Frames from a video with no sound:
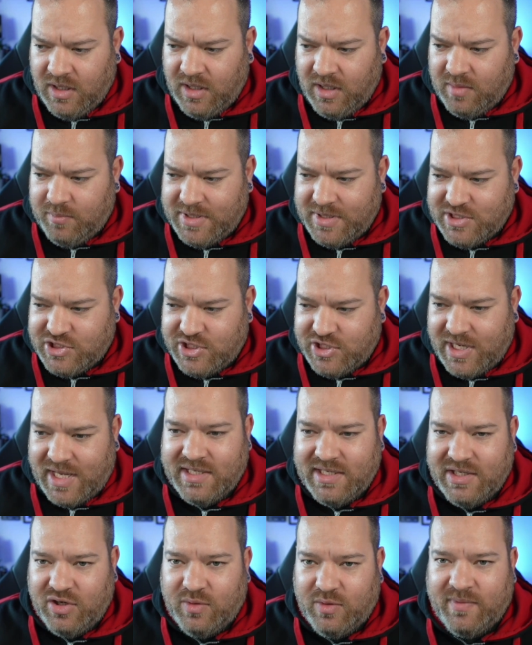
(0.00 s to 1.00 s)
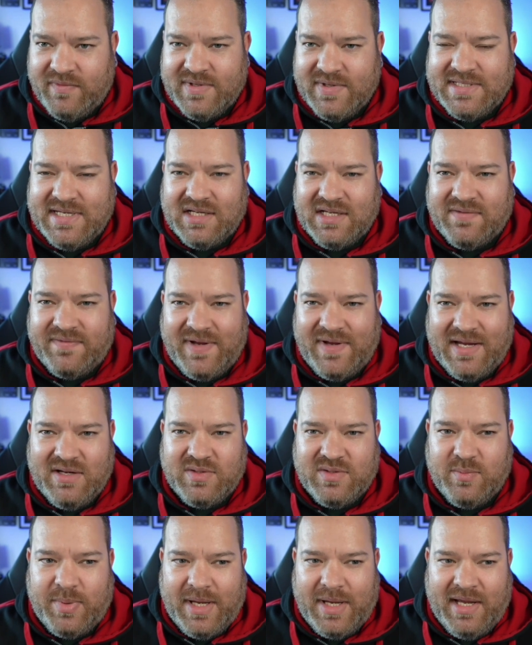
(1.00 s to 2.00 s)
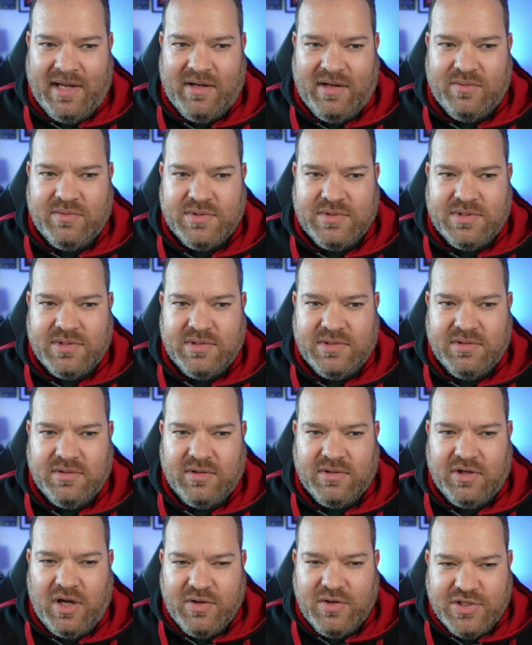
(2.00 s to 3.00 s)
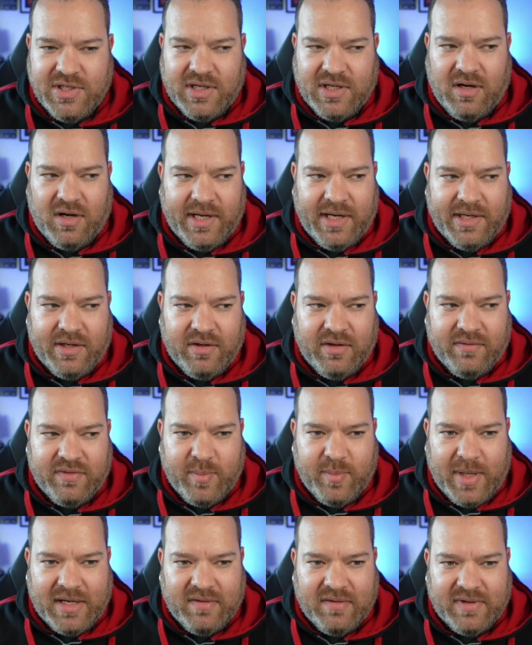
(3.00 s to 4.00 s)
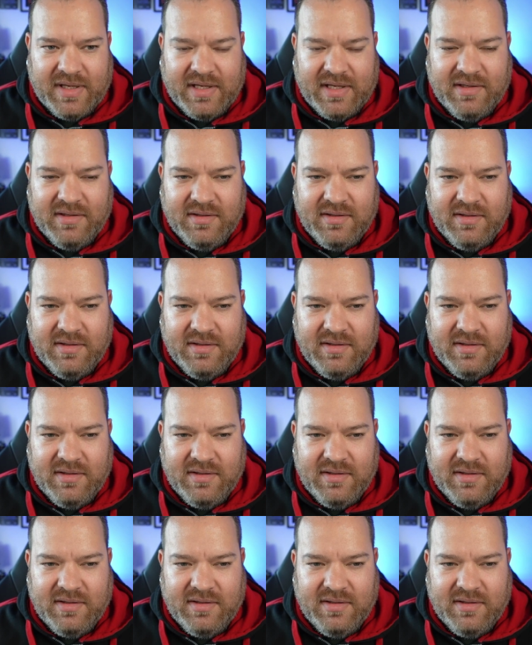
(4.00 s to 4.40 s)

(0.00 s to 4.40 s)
But she ended up with a £6,000 coaching client off the back of it.